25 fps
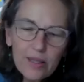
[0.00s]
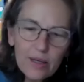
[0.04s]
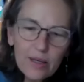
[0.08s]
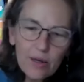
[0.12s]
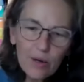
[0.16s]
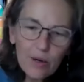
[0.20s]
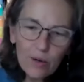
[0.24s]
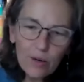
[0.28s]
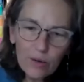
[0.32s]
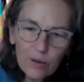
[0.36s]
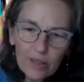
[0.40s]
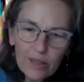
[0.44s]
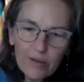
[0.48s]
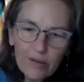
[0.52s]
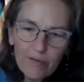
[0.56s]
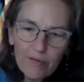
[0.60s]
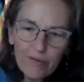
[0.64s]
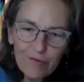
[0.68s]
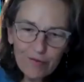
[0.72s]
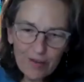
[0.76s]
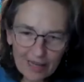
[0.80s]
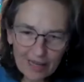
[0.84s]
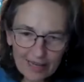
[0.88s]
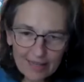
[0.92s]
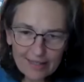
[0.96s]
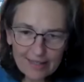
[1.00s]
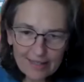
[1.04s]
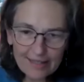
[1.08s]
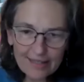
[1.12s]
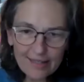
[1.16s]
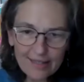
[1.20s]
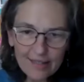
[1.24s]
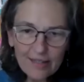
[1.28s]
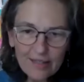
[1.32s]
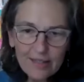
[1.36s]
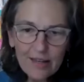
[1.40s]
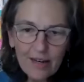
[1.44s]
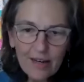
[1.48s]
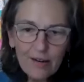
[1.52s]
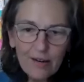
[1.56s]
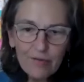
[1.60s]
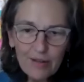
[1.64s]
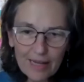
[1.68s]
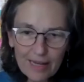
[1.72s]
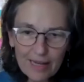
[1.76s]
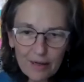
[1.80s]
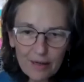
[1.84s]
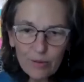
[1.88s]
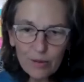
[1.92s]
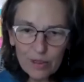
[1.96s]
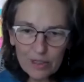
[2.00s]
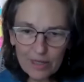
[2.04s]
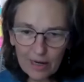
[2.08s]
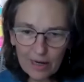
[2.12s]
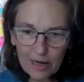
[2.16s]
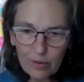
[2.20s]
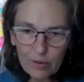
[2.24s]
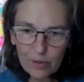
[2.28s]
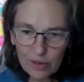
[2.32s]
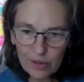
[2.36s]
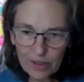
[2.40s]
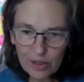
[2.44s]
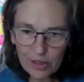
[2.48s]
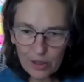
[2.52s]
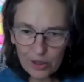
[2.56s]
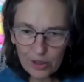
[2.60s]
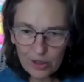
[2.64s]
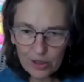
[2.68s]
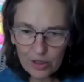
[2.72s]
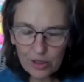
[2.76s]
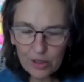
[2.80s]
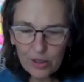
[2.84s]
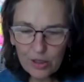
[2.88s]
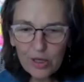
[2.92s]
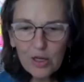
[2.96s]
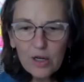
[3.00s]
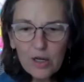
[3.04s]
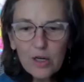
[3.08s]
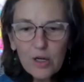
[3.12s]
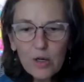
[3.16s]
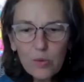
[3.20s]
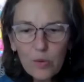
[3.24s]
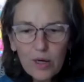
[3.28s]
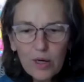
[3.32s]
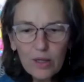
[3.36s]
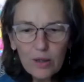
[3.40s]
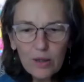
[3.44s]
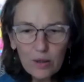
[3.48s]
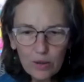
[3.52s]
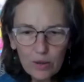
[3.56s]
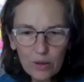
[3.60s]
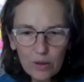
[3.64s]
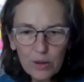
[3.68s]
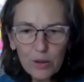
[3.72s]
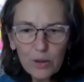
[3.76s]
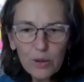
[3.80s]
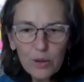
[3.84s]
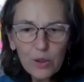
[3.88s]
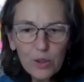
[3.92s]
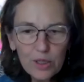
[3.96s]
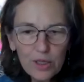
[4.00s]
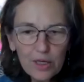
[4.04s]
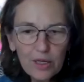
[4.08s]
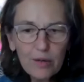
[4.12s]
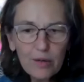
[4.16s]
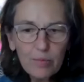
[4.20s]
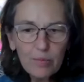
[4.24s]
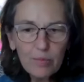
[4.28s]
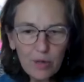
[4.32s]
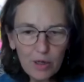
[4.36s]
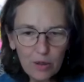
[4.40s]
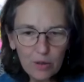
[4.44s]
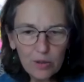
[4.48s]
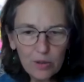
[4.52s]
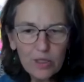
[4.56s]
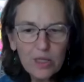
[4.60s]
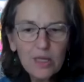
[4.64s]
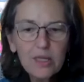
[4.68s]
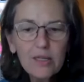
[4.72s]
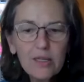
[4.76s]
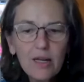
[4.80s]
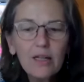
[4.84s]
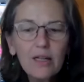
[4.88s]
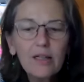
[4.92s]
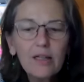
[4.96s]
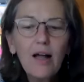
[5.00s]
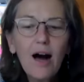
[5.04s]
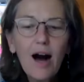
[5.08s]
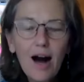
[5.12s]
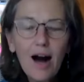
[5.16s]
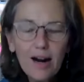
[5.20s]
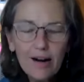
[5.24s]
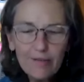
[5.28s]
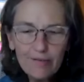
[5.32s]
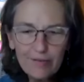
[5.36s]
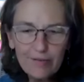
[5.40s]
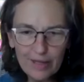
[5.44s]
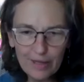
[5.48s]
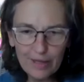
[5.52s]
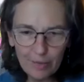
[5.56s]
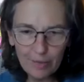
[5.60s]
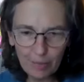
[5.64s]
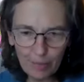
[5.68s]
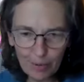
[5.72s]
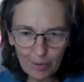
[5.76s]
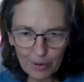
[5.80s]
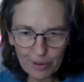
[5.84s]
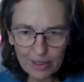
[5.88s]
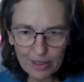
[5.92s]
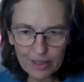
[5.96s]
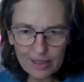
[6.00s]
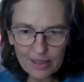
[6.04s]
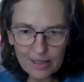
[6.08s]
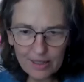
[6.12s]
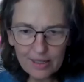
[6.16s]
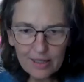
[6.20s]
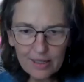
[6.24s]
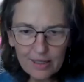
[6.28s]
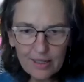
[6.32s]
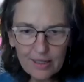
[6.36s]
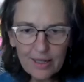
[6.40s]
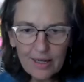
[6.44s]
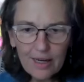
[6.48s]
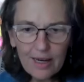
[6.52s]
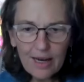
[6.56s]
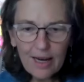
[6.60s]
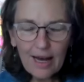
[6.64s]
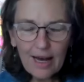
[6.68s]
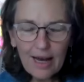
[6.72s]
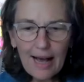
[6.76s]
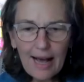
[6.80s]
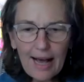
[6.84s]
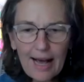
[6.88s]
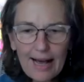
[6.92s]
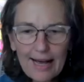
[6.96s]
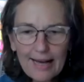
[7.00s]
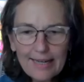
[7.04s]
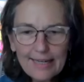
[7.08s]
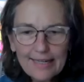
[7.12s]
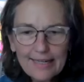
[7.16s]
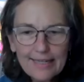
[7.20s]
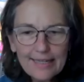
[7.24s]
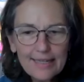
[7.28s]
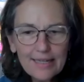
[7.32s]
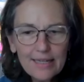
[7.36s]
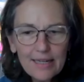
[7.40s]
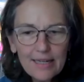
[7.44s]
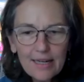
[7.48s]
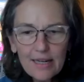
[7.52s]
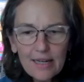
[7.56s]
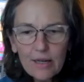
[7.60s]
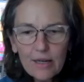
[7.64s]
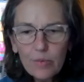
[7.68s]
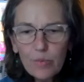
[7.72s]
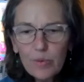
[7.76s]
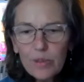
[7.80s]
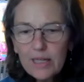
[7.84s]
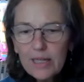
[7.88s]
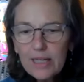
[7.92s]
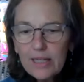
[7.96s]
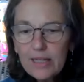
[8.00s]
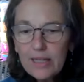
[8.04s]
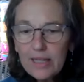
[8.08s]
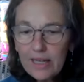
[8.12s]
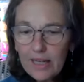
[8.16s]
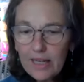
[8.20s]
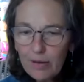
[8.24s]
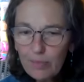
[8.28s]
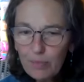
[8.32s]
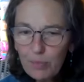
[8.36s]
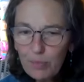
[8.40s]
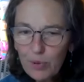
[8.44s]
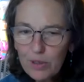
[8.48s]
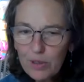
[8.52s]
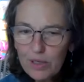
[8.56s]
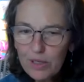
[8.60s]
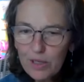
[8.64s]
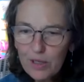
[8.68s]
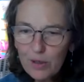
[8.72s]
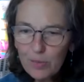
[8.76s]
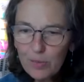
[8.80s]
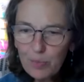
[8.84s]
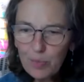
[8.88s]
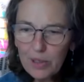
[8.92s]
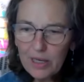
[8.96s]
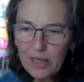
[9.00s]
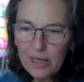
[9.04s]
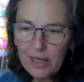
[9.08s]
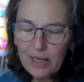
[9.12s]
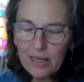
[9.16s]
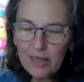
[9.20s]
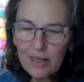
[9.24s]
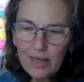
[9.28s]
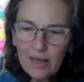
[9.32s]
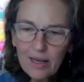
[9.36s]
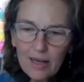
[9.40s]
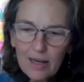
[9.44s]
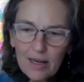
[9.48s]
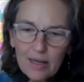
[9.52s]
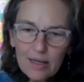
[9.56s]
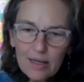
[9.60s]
the early phases of language acquisition, what learners need most is a lot of input. And we need the input to be